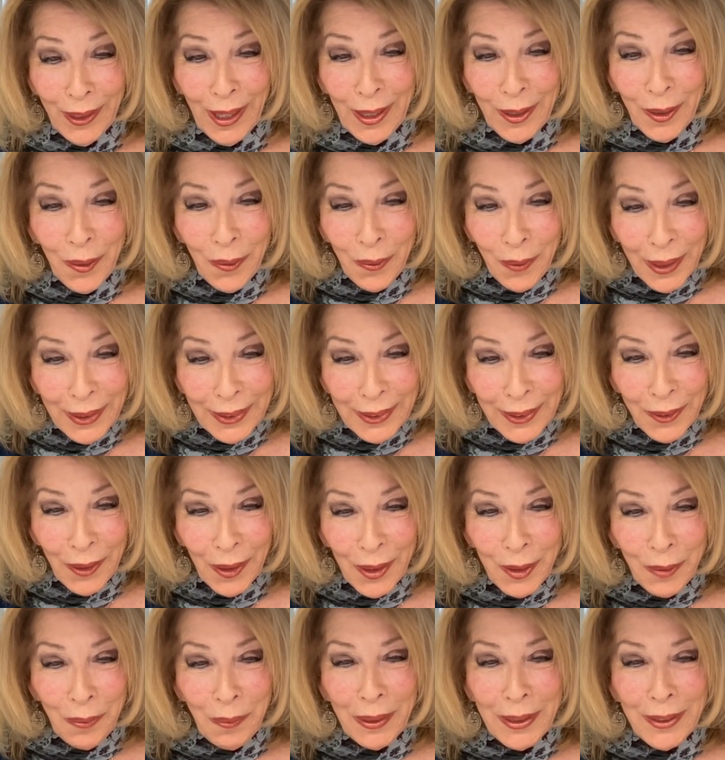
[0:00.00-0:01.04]
I don't
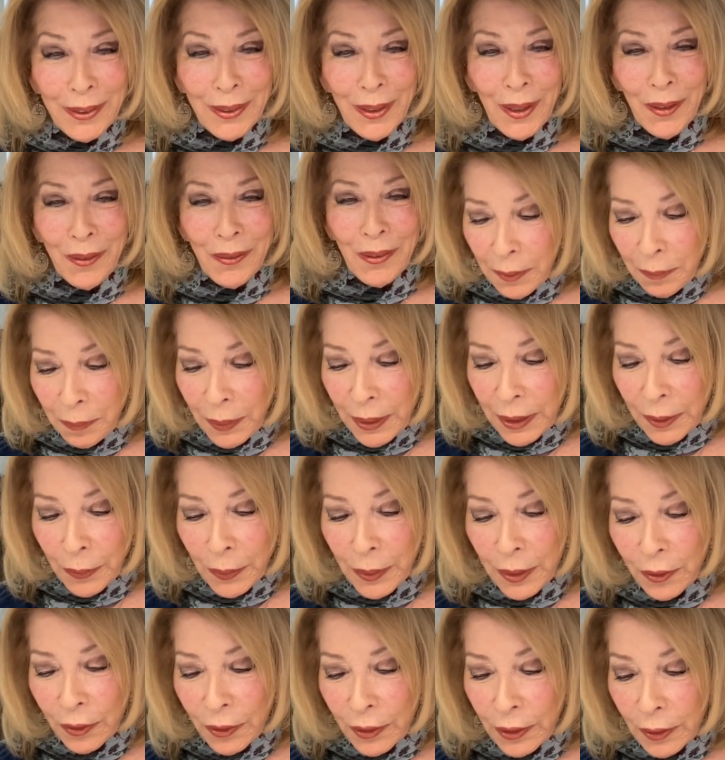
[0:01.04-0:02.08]
recognize myself, but it was
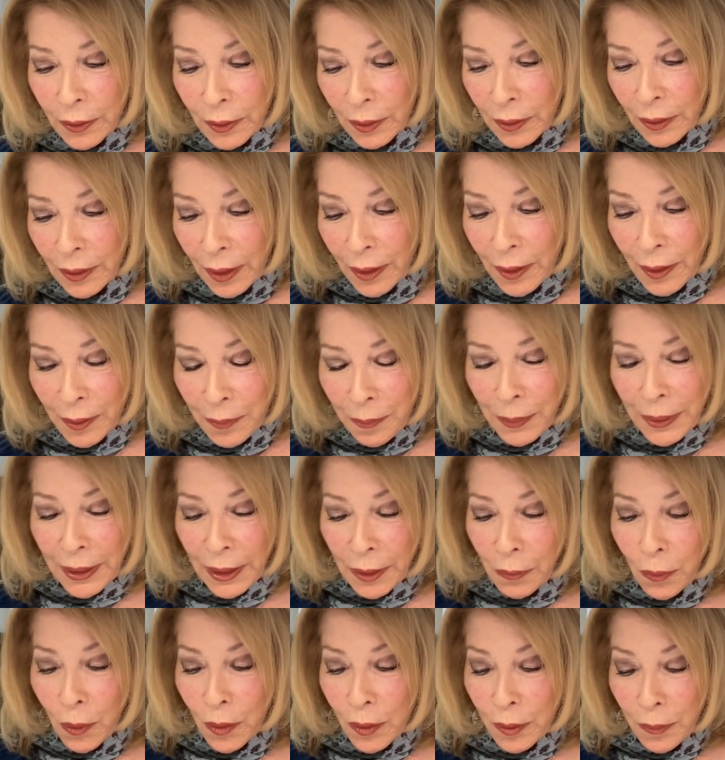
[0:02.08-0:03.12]
still, but I
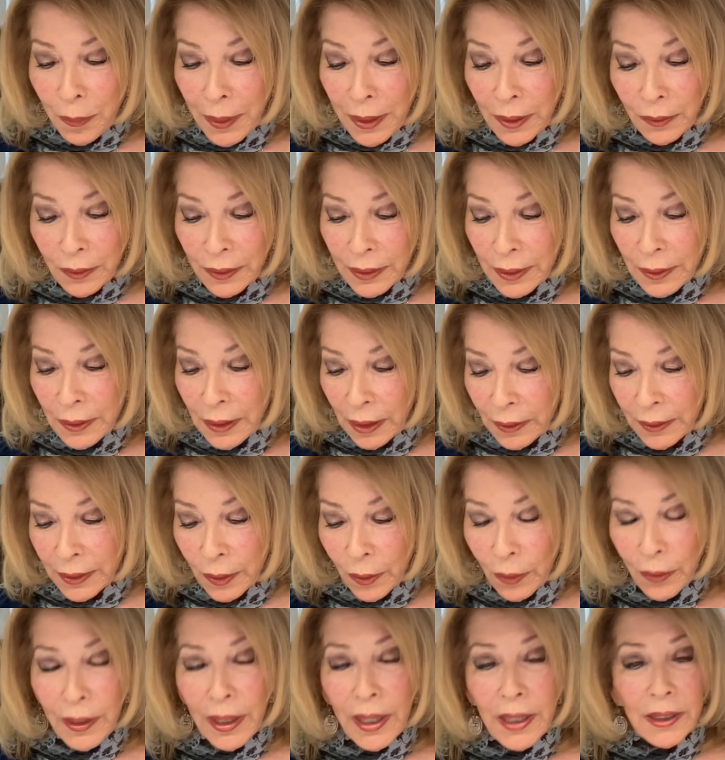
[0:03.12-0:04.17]
wrote about,
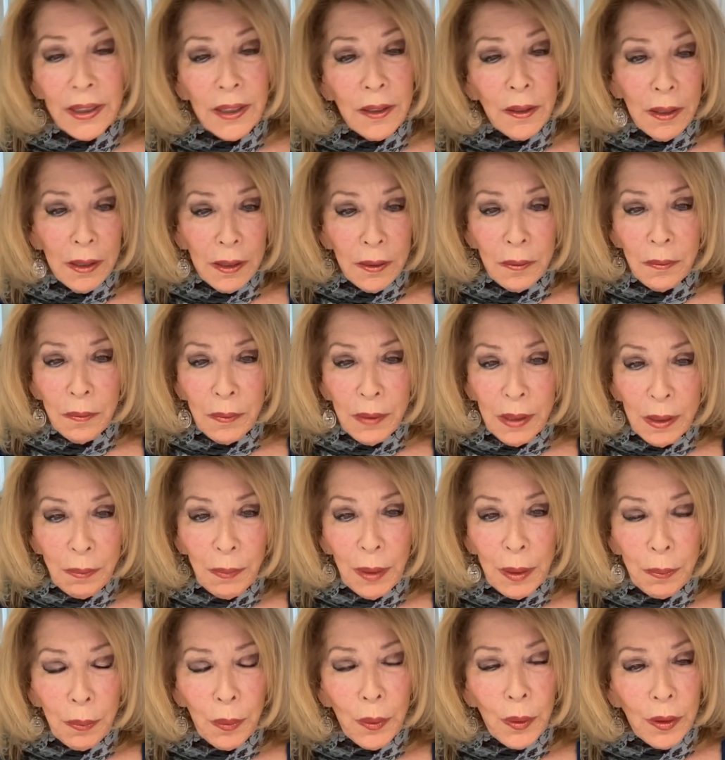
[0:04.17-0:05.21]
that. And my
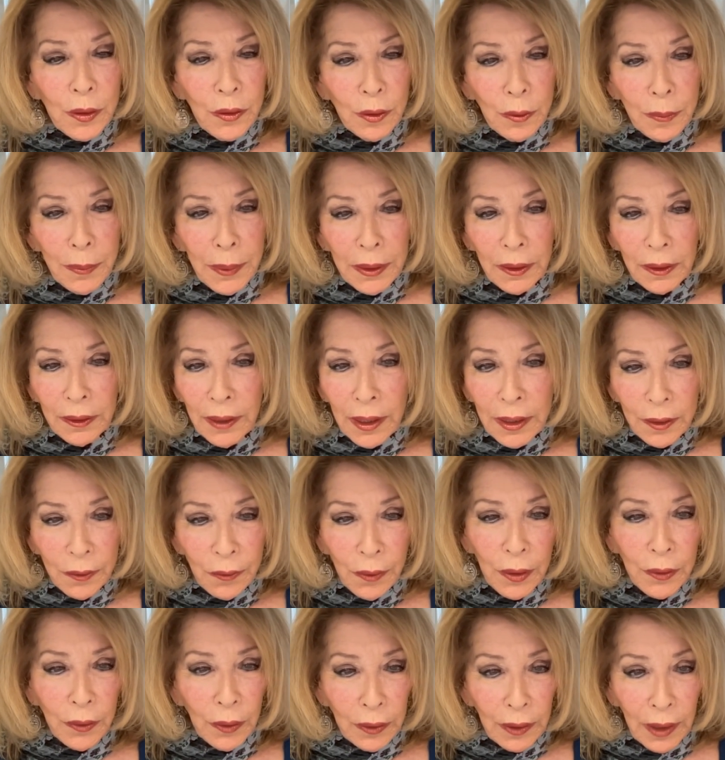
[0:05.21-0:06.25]
book is about a lot of
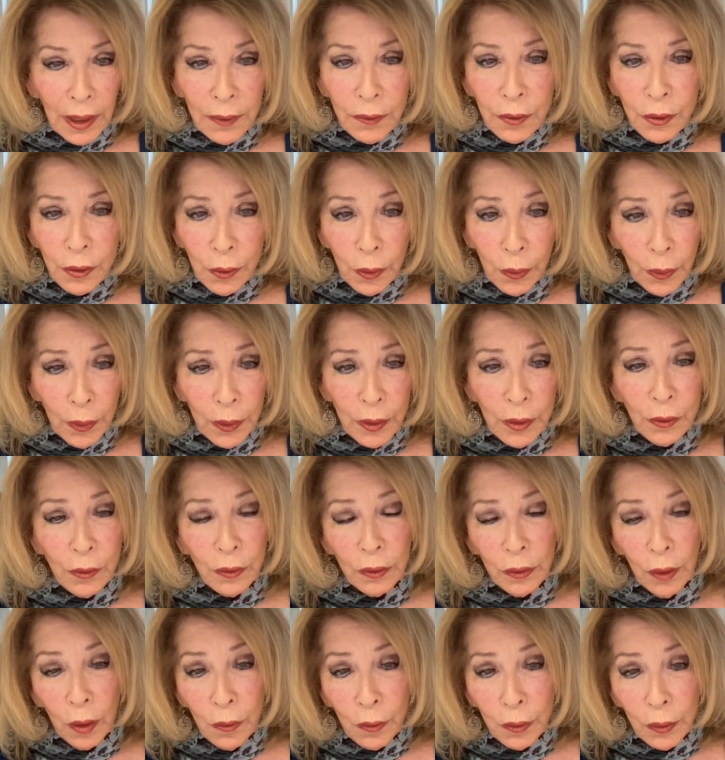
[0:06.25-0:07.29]
other life stories for
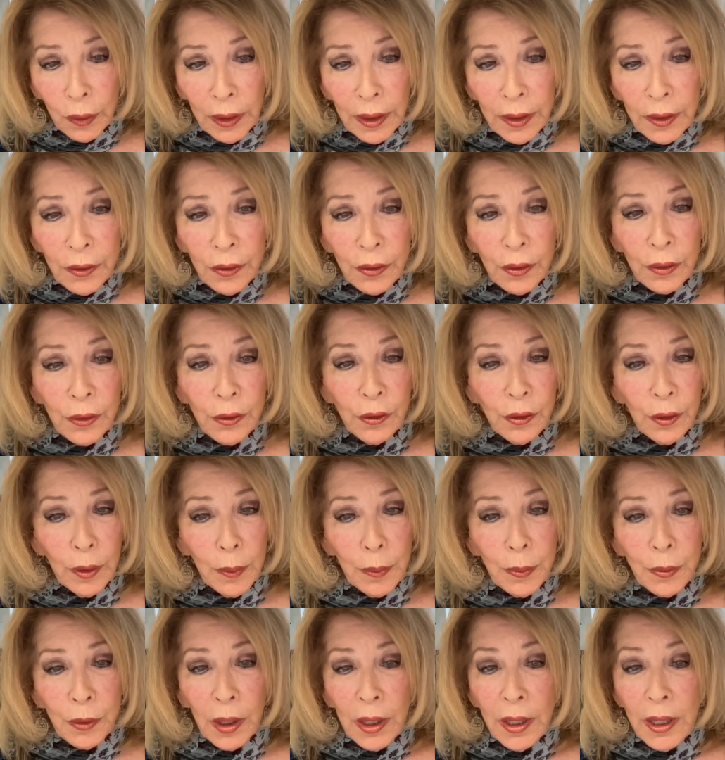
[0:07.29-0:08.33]
love
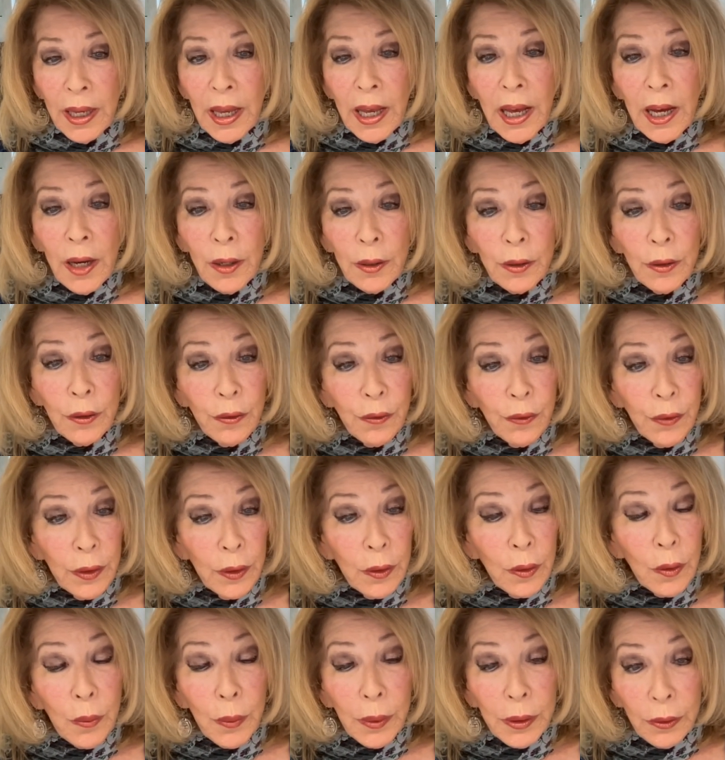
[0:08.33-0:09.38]
relationships, how you
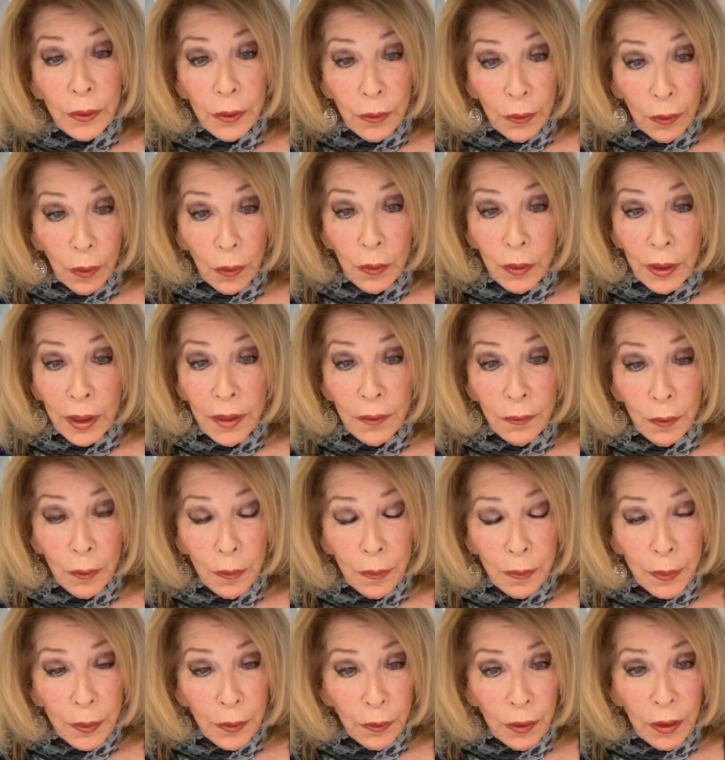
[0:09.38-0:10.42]
feel when you don't have a
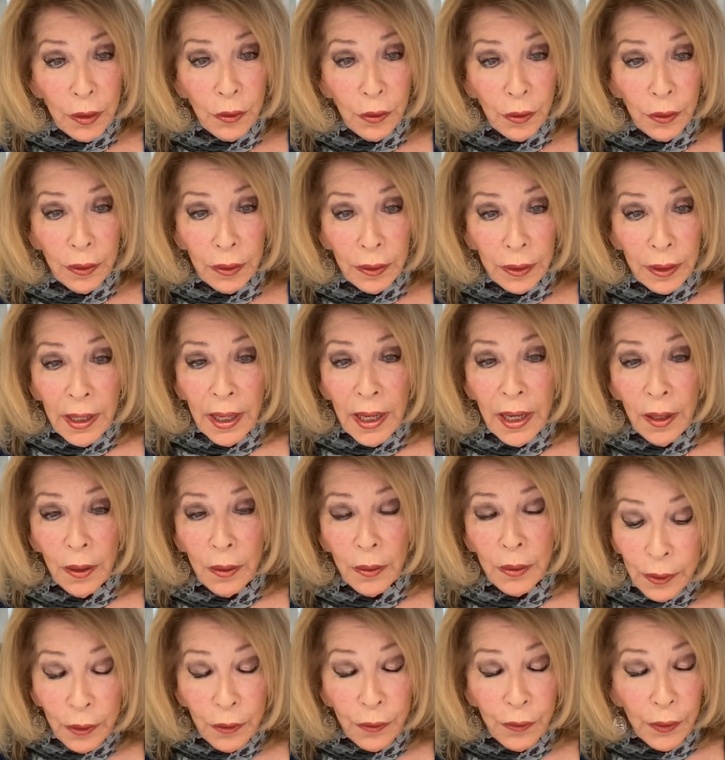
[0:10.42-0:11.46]
position, how
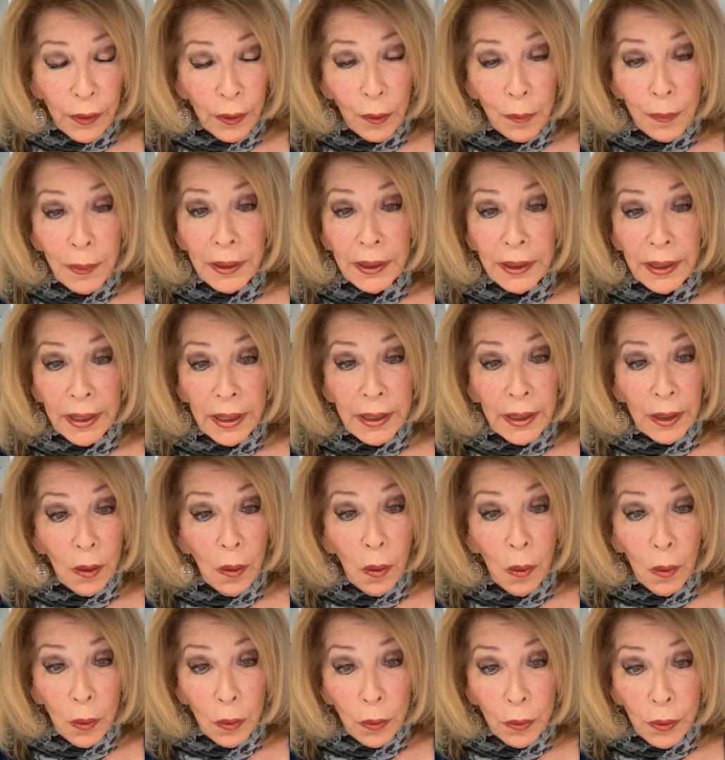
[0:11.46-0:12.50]
you feel about getting
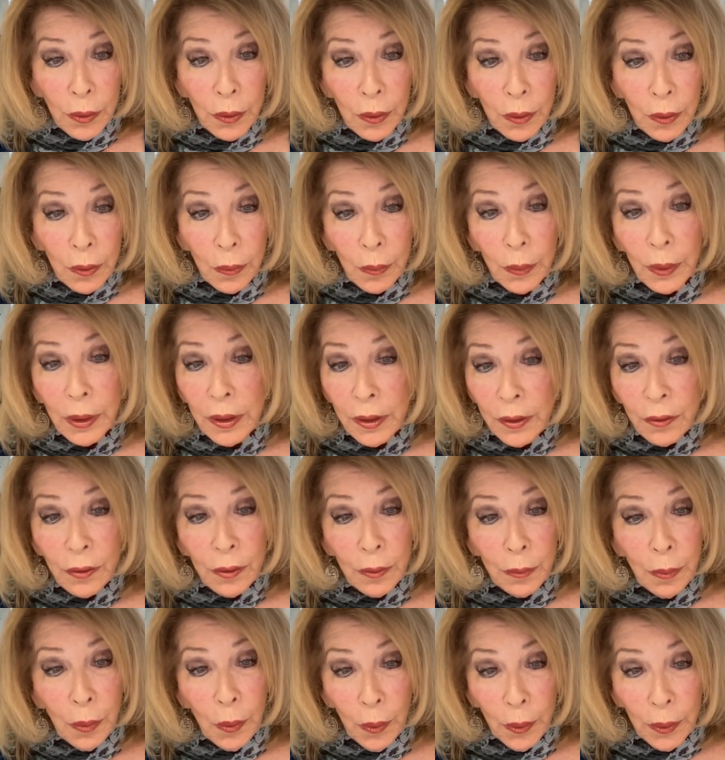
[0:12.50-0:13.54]
older, what is
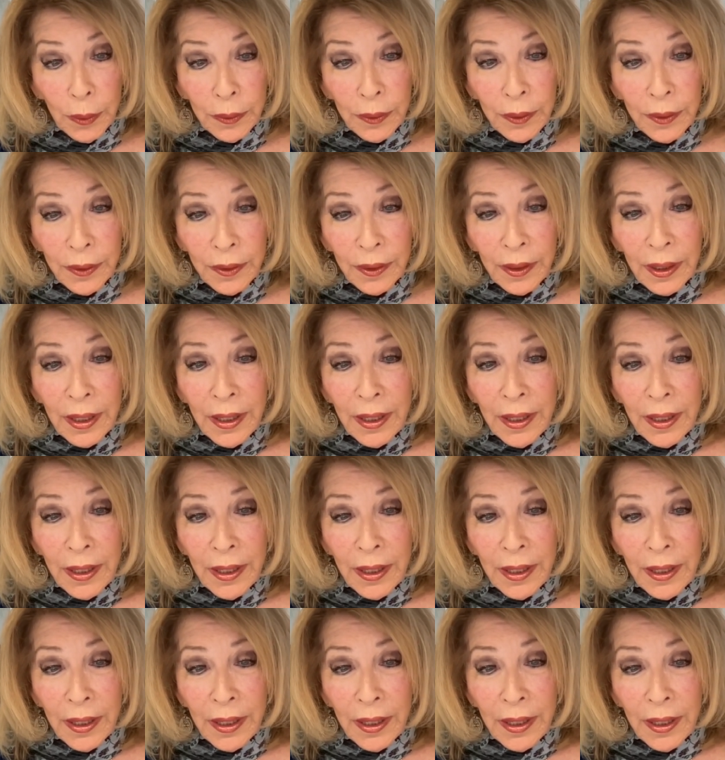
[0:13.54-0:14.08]
important.